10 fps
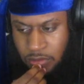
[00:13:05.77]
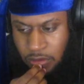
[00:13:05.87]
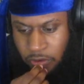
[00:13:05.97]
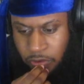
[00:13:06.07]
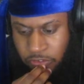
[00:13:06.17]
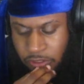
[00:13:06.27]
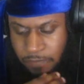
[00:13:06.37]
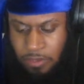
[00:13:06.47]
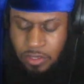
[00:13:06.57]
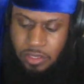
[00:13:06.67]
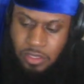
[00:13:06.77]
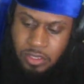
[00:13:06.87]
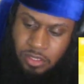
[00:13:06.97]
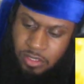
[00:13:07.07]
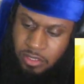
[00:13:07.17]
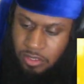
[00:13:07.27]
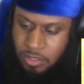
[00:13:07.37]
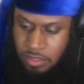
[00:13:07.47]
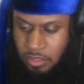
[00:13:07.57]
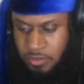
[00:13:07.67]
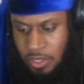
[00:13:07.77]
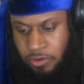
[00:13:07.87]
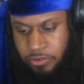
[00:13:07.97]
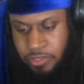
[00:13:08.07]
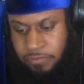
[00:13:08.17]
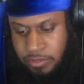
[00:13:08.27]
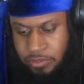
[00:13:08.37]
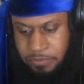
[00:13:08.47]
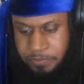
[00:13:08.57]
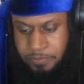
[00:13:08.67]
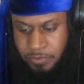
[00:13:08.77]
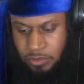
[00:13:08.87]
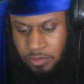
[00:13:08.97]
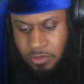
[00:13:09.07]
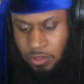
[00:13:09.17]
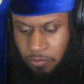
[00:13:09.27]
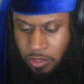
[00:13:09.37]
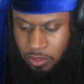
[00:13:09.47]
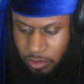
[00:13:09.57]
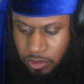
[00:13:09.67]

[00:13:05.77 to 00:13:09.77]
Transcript: Or seven. eight or seven. This is dope right here.